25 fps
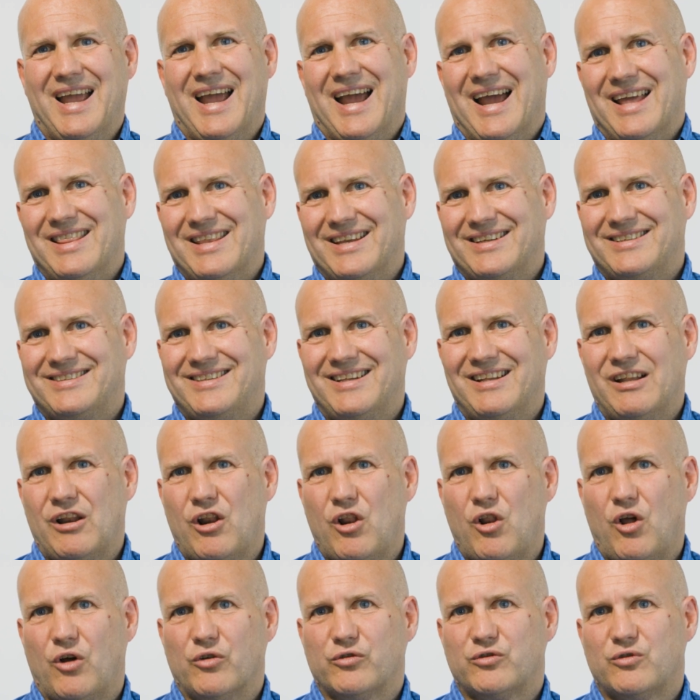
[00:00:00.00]
And there's still a
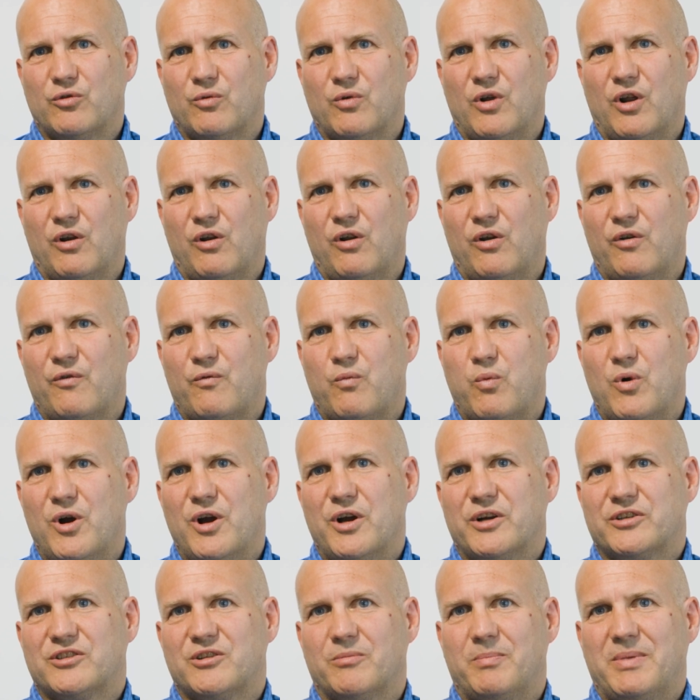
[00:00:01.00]
lot of
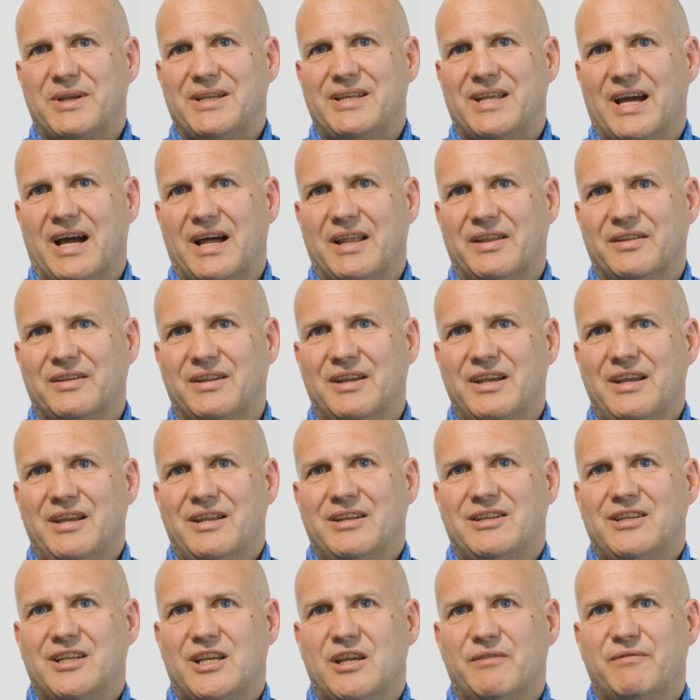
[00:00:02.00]
work to be done
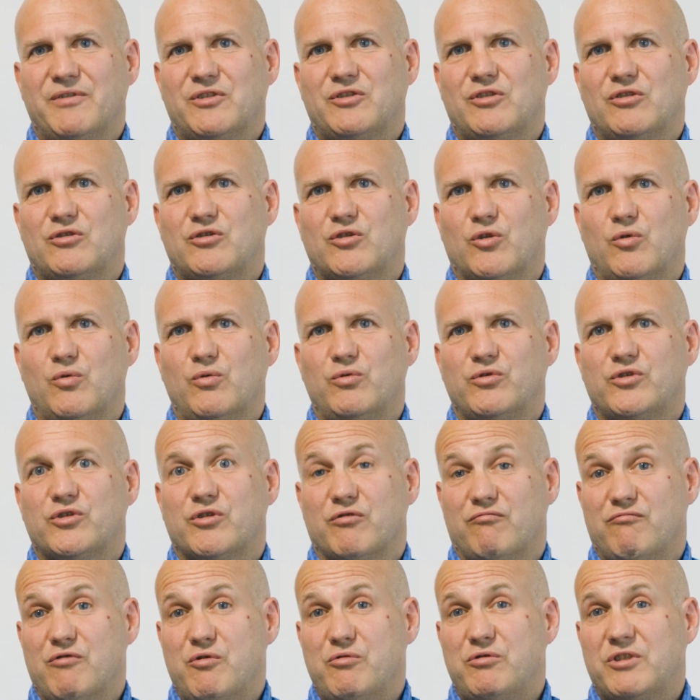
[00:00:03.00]
to give us the tools to
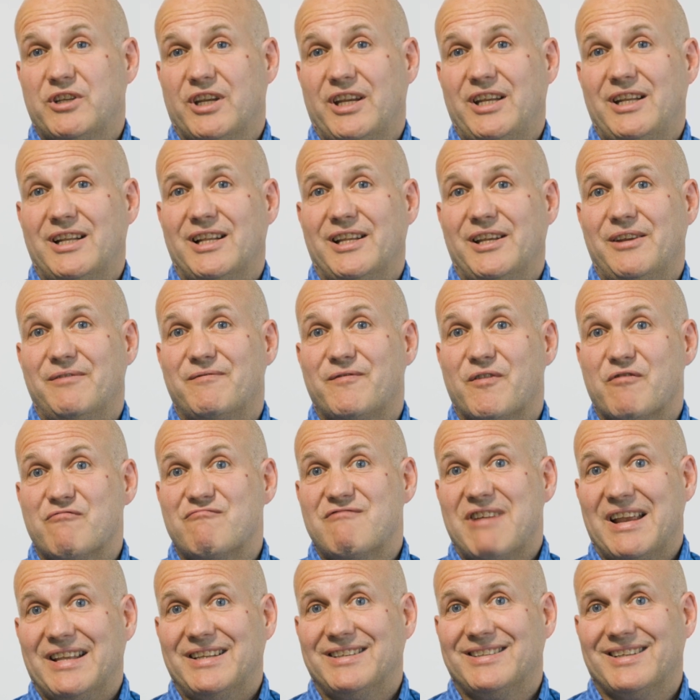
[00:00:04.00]
routinely
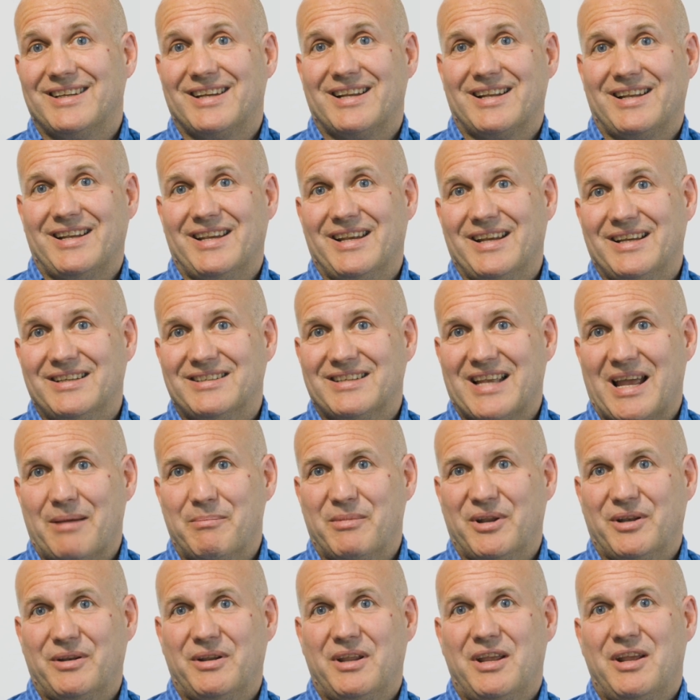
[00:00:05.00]
forensically
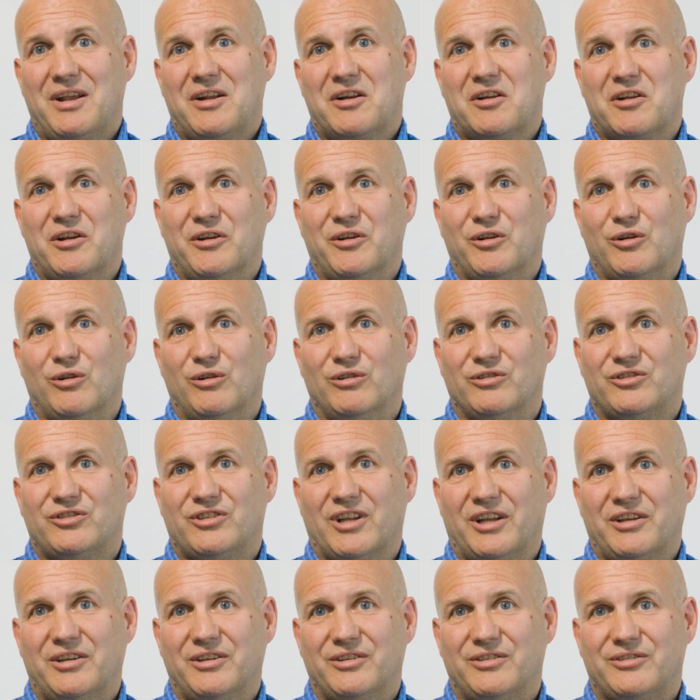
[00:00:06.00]
examine clinical
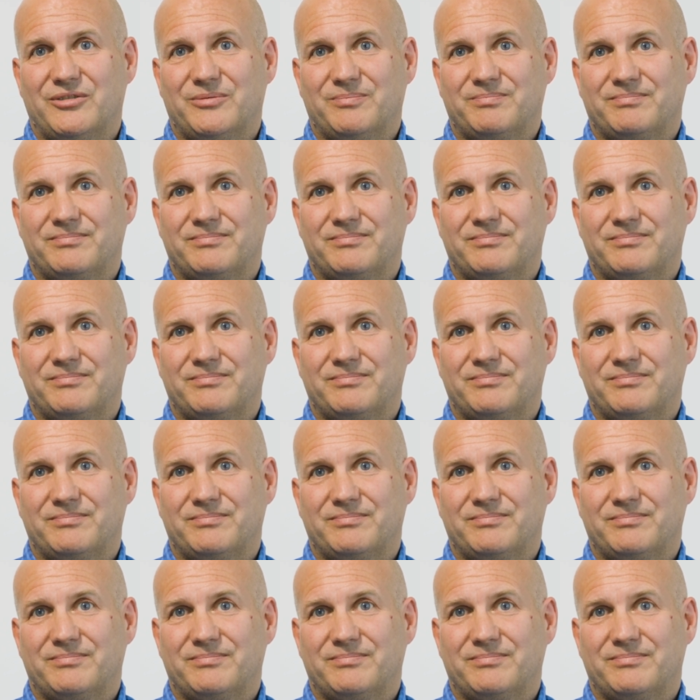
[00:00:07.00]
studies.